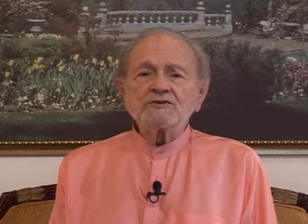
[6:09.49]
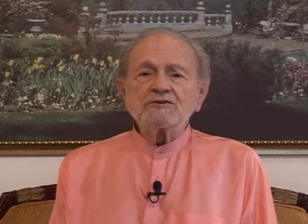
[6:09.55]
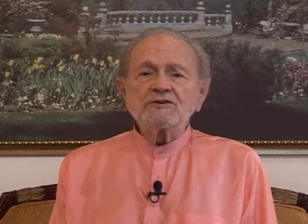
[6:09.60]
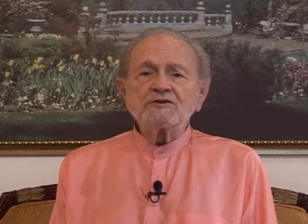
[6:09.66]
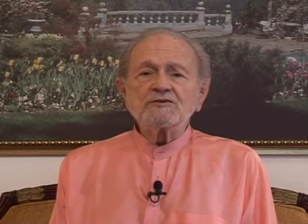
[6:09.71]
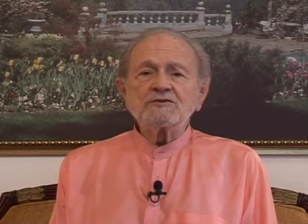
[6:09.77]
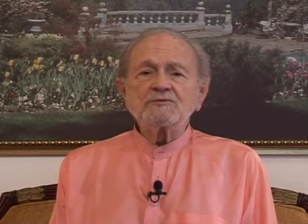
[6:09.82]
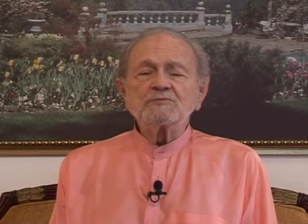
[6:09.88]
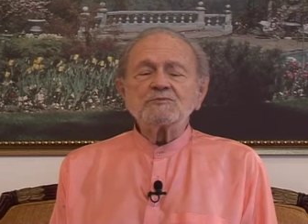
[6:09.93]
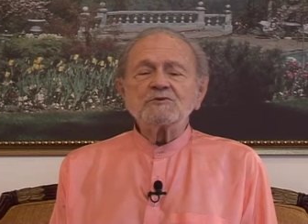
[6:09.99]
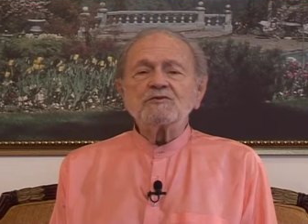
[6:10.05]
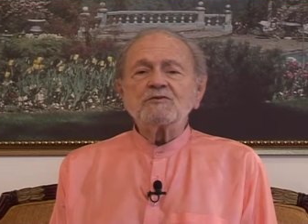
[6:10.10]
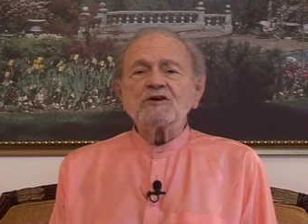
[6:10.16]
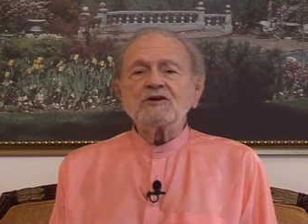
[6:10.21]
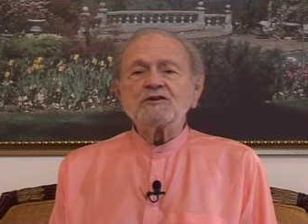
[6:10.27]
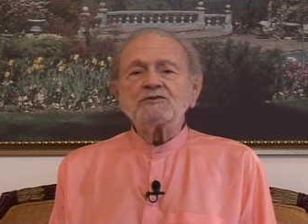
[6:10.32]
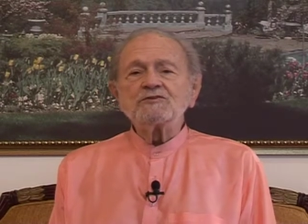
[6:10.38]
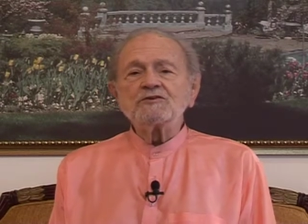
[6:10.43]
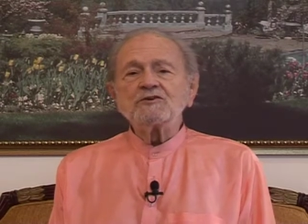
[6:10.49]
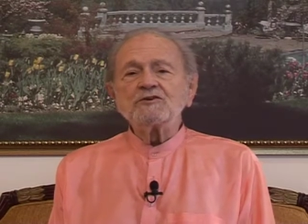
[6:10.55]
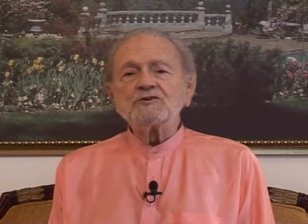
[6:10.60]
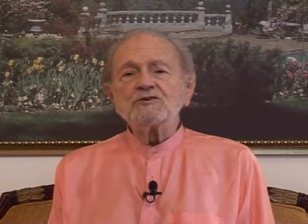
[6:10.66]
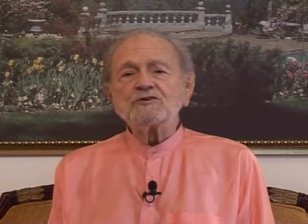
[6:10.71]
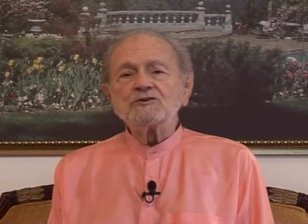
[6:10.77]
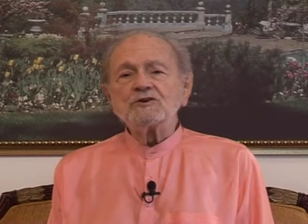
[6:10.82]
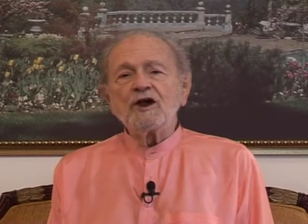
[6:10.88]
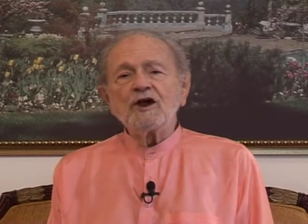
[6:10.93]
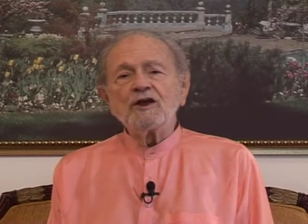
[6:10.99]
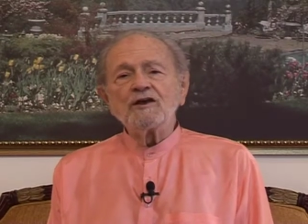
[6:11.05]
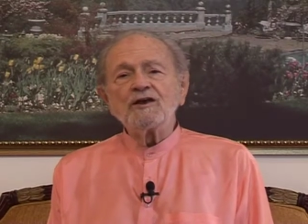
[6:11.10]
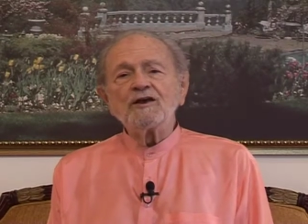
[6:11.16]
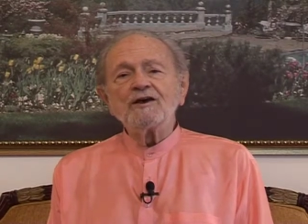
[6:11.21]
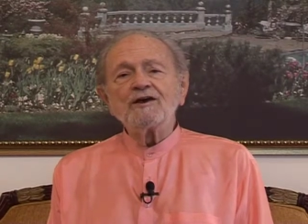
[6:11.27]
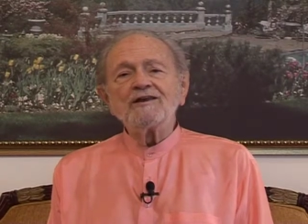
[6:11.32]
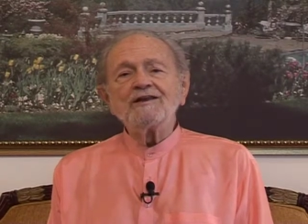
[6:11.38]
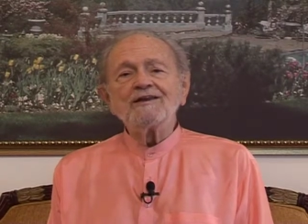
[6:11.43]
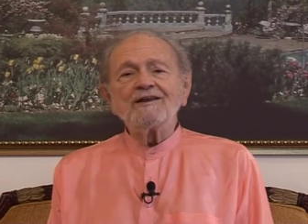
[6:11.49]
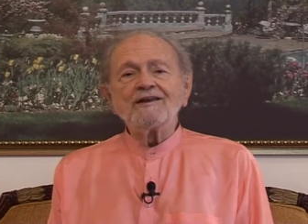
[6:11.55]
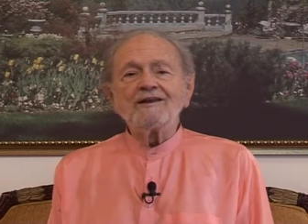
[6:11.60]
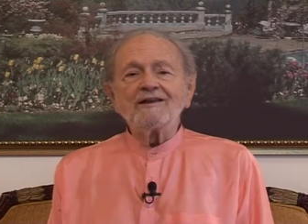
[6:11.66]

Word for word: systems of ancient China and